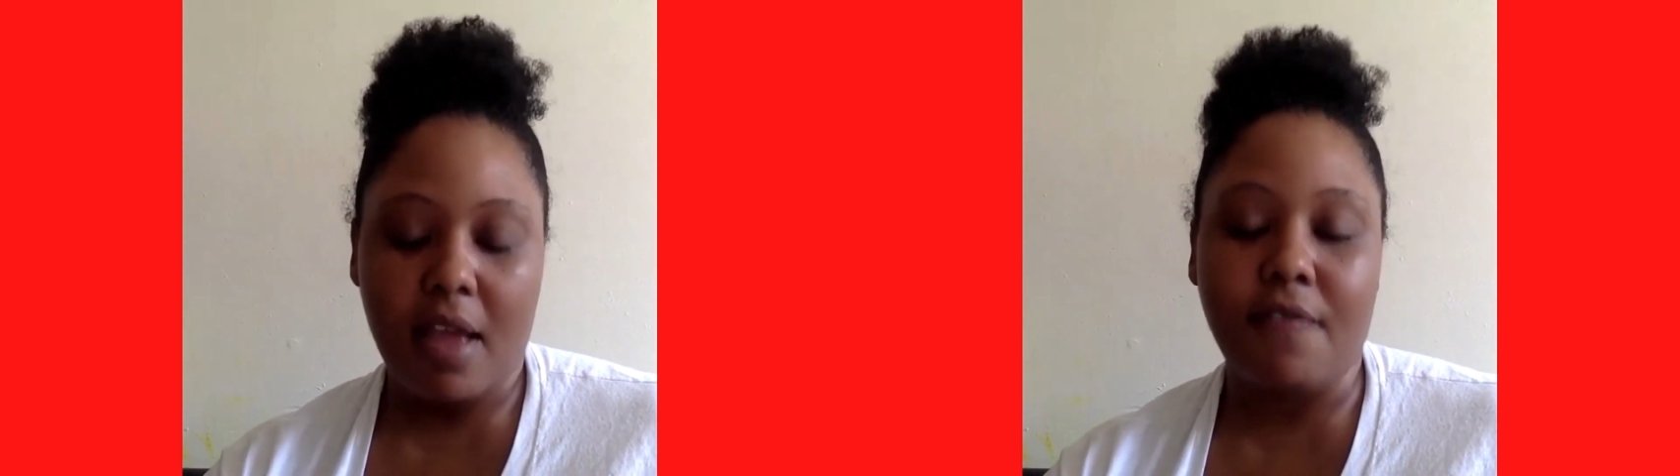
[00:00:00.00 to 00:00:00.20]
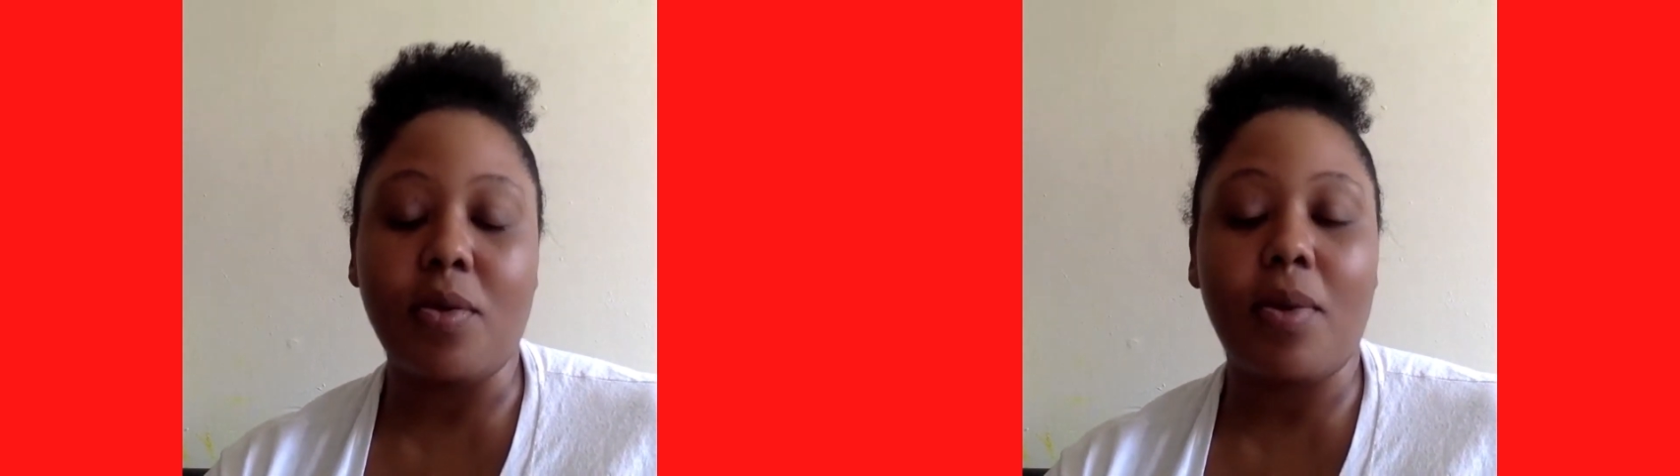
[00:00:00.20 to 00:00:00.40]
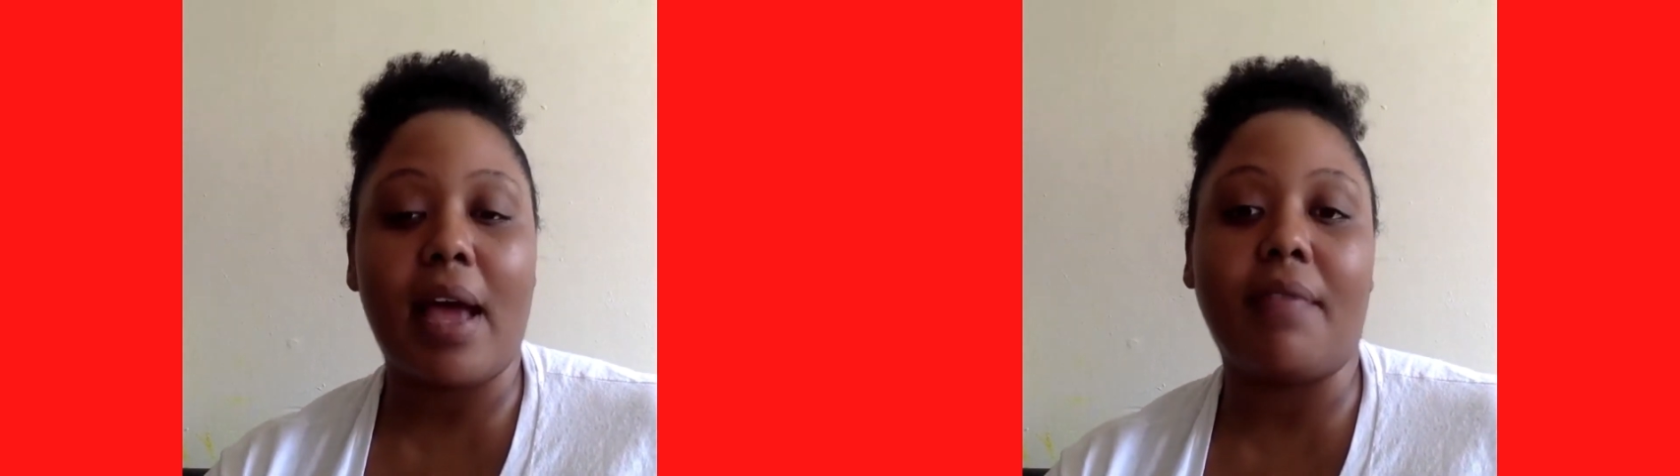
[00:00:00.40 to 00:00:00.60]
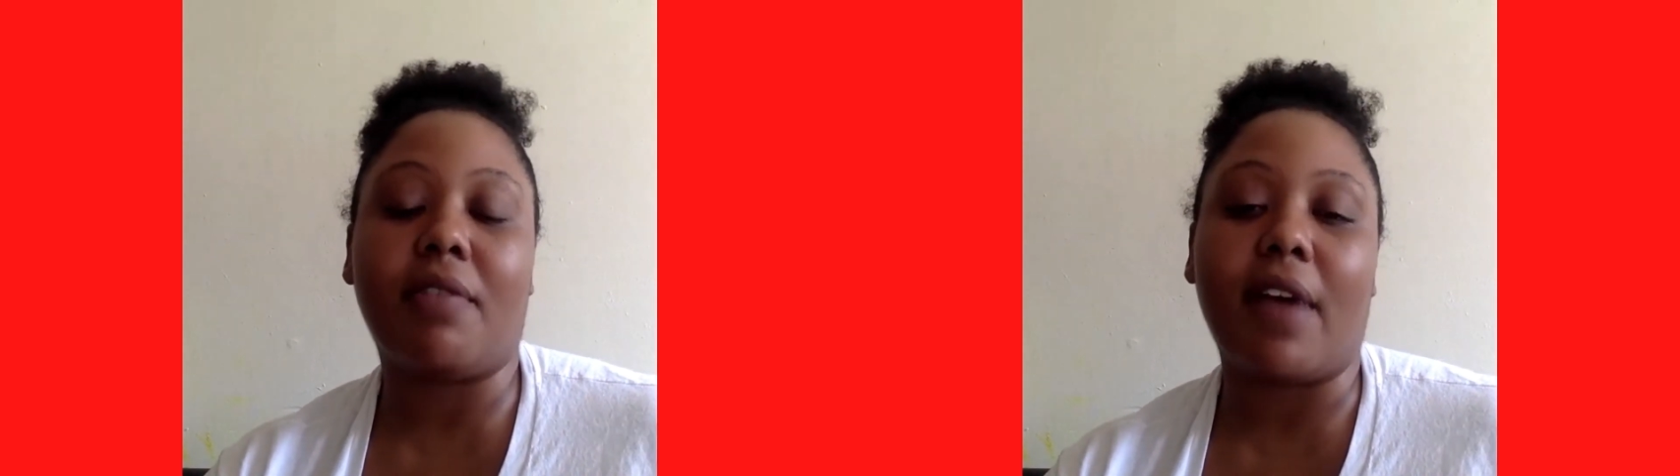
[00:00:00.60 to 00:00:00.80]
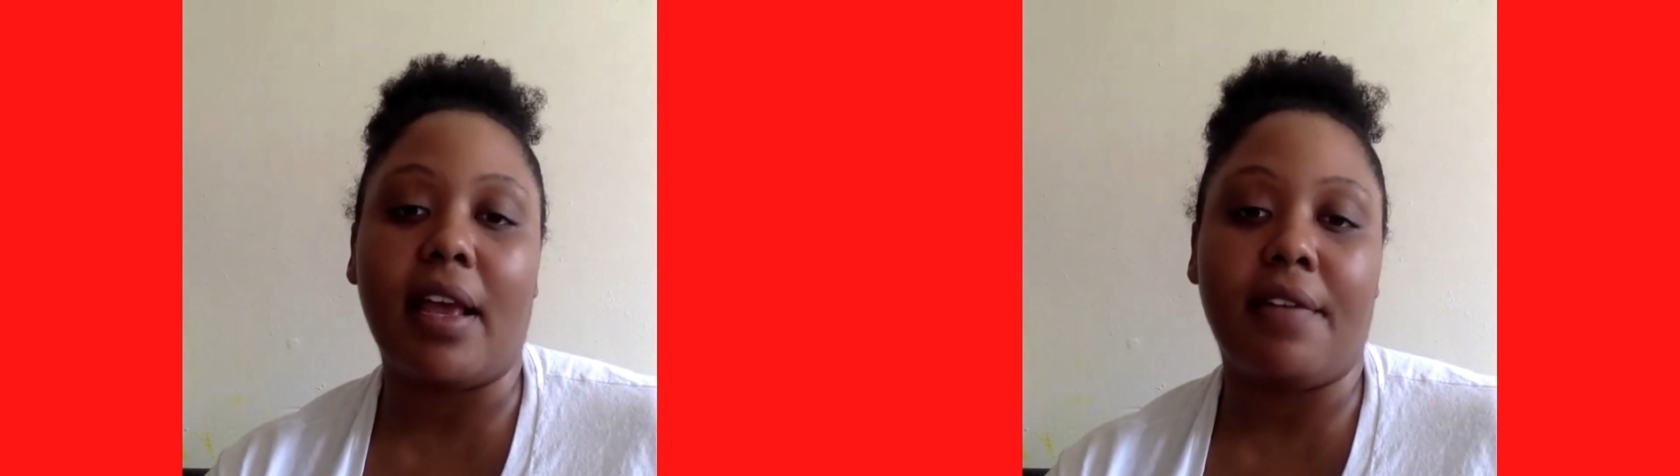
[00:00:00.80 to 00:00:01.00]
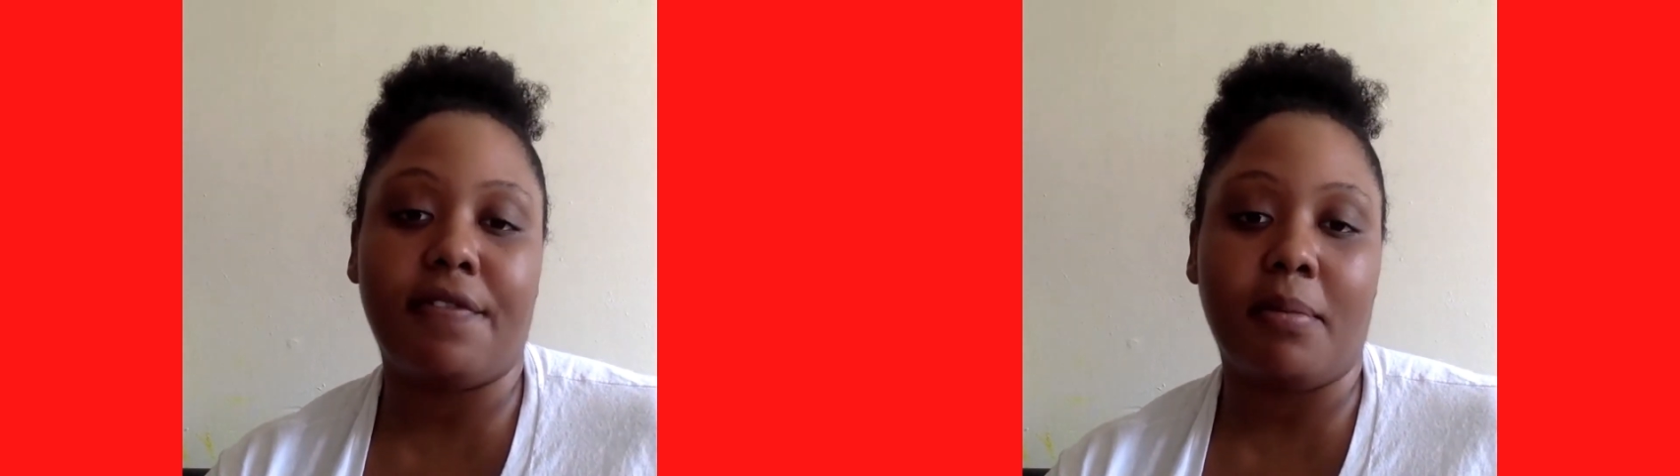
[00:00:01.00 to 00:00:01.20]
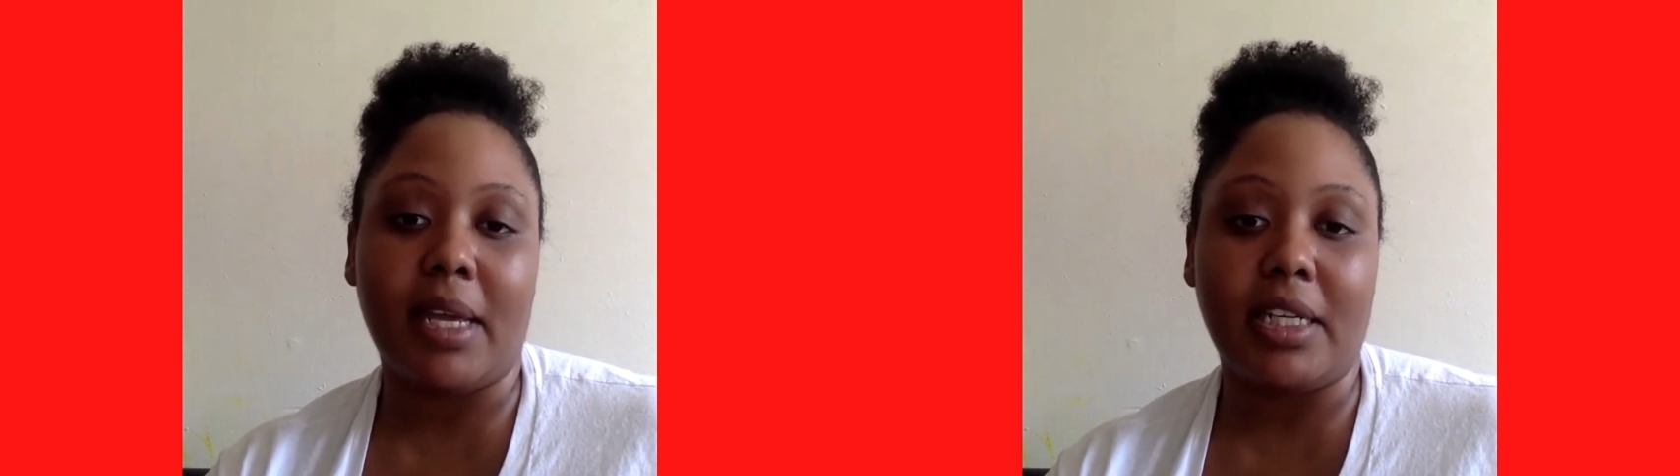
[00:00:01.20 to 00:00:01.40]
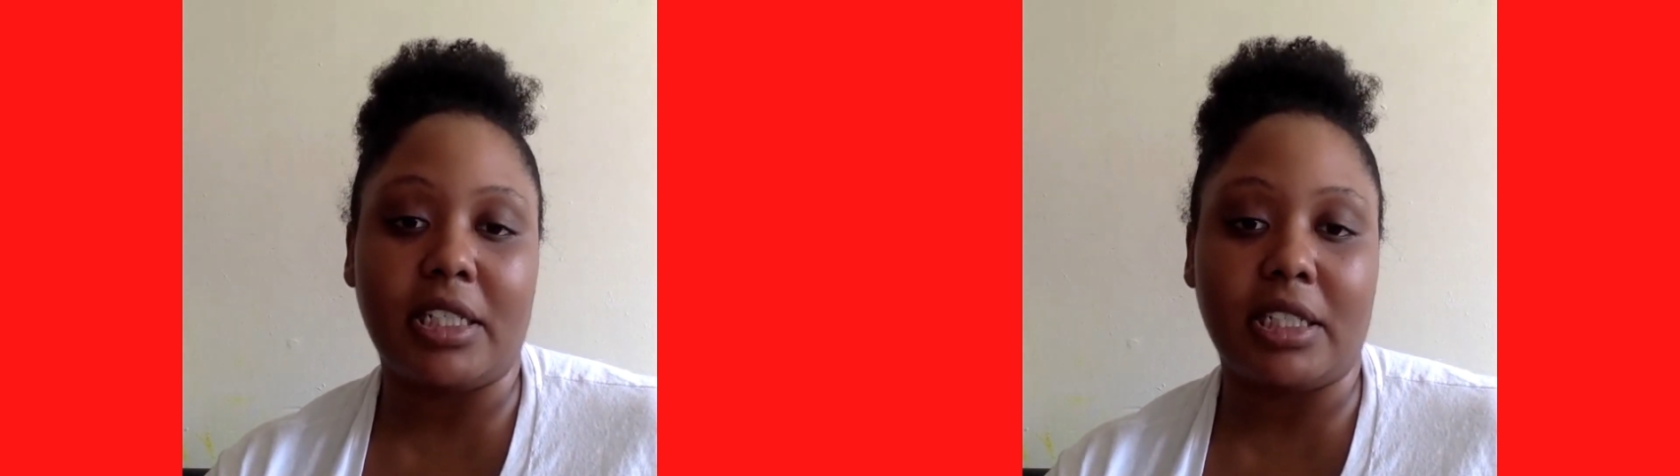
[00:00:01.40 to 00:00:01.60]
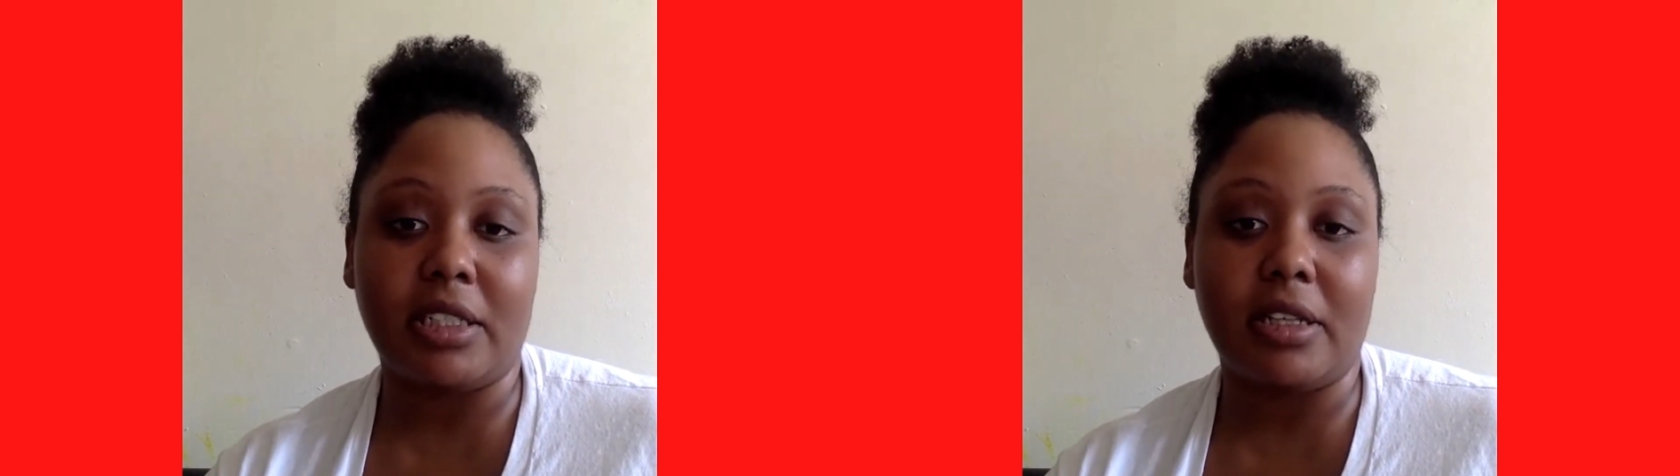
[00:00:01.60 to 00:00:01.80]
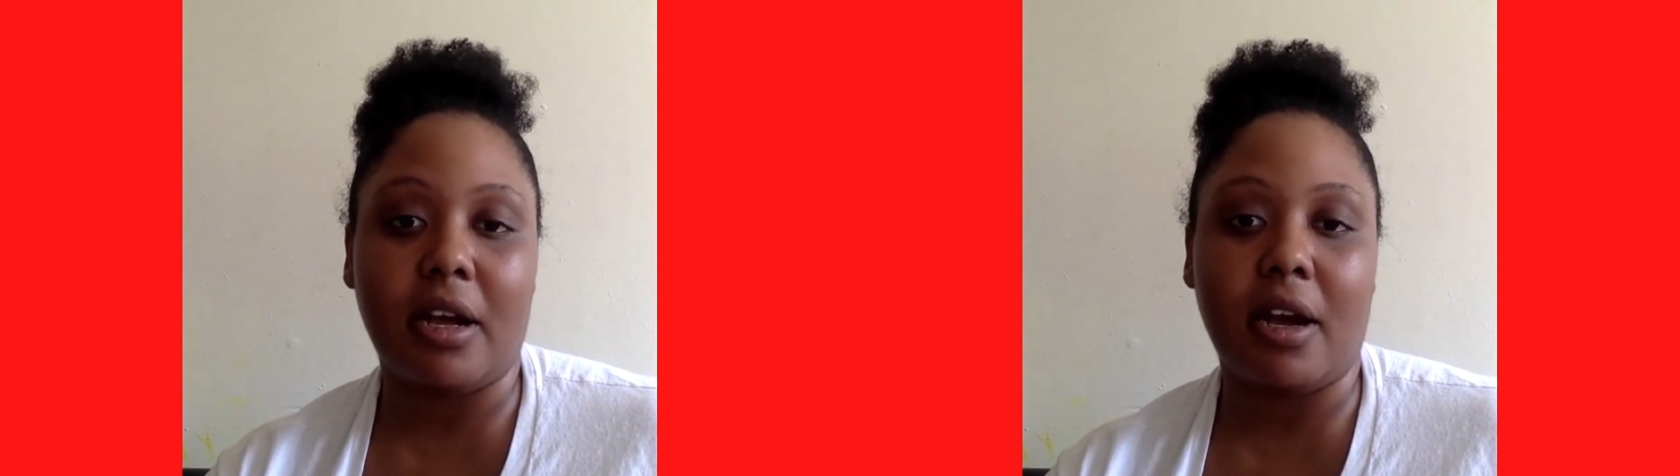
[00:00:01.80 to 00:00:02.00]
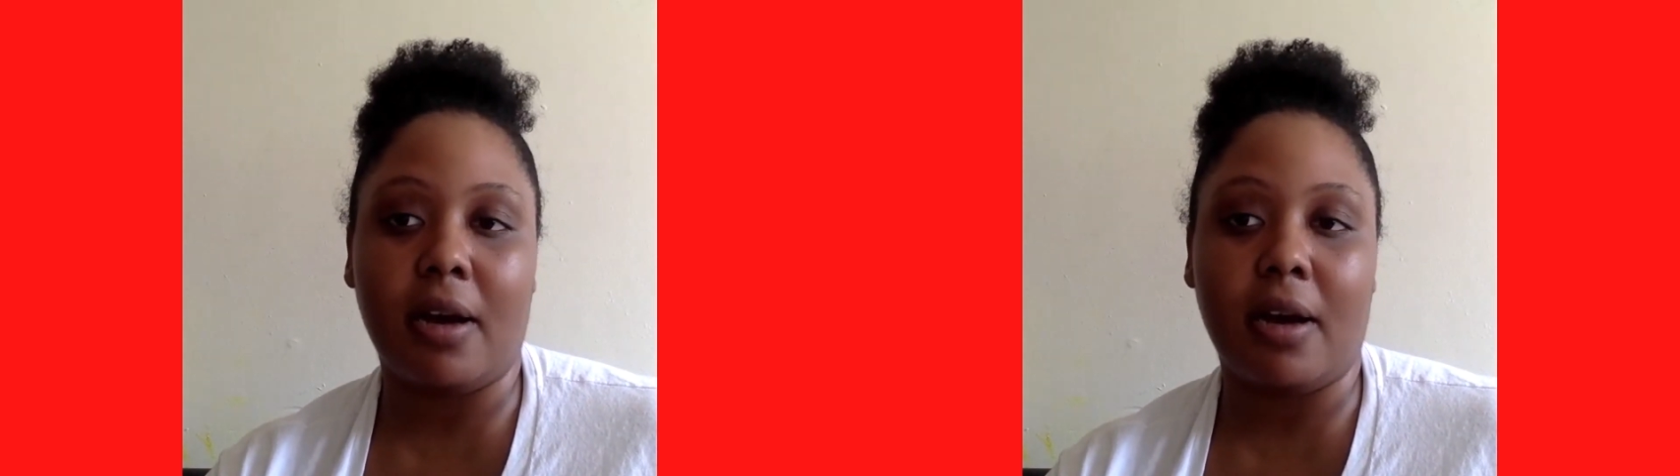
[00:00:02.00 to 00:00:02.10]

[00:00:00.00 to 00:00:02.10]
if you have the right information,